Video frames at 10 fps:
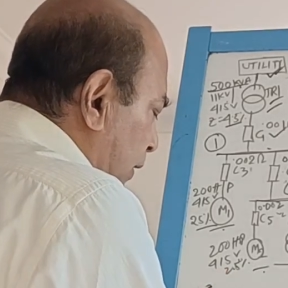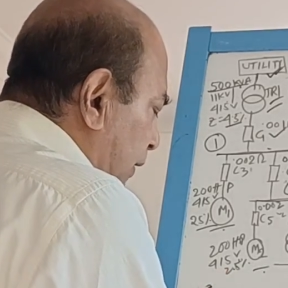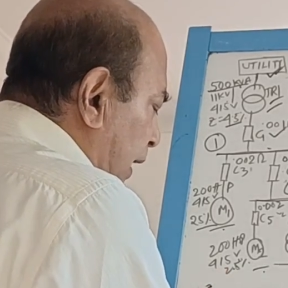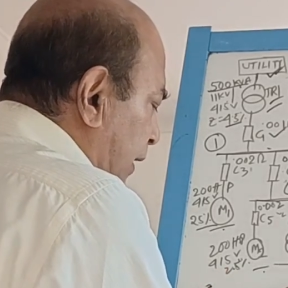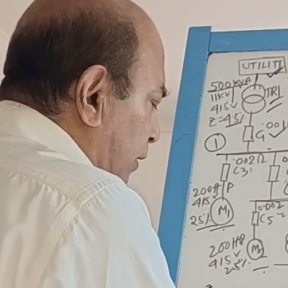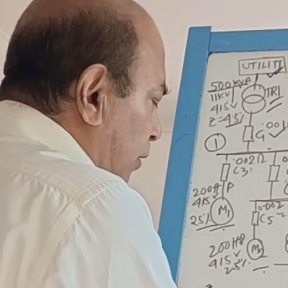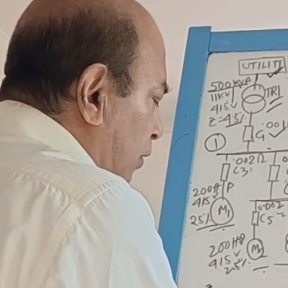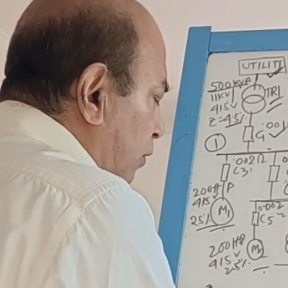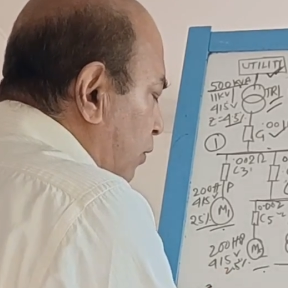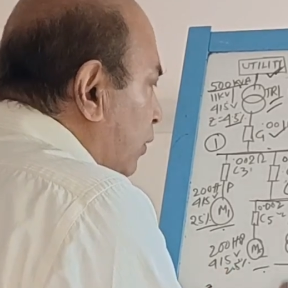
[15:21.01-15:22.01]
that equal
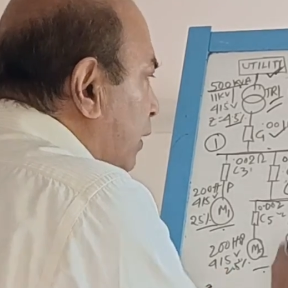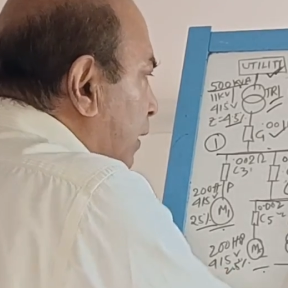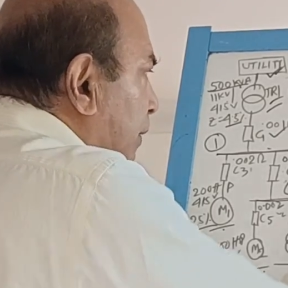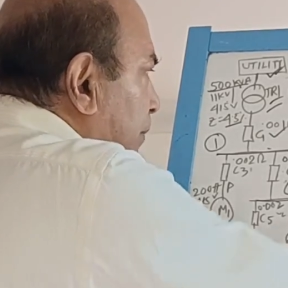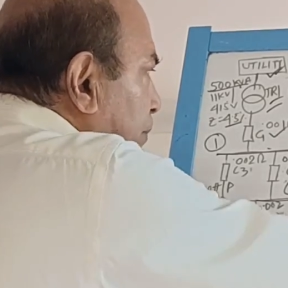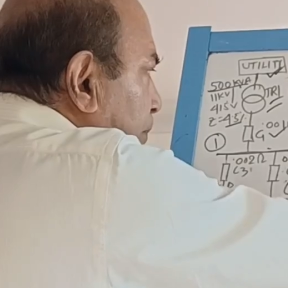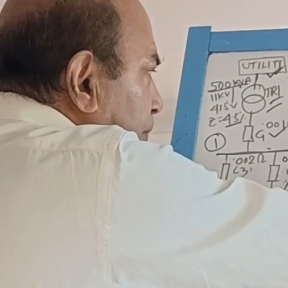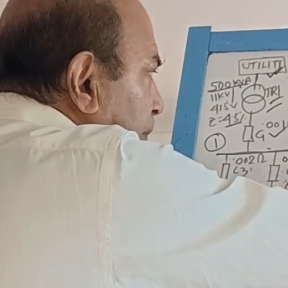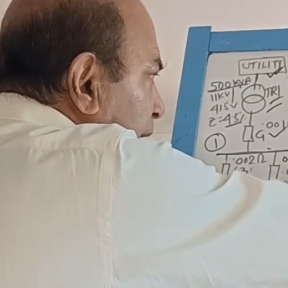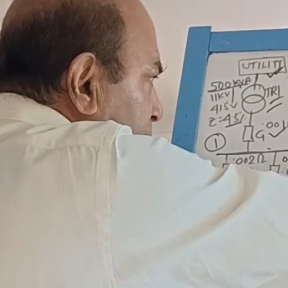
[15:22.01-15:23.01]
to
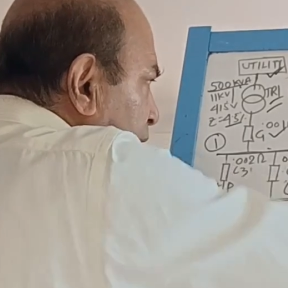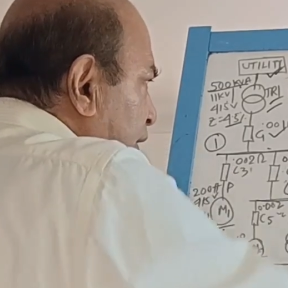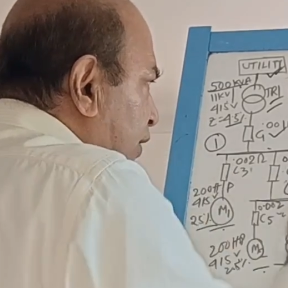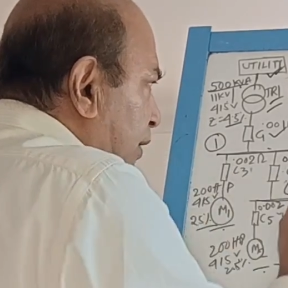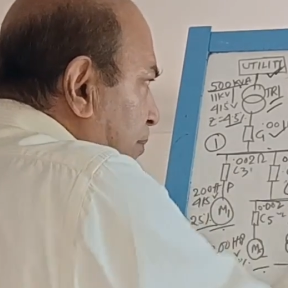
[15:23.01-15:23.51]
percentage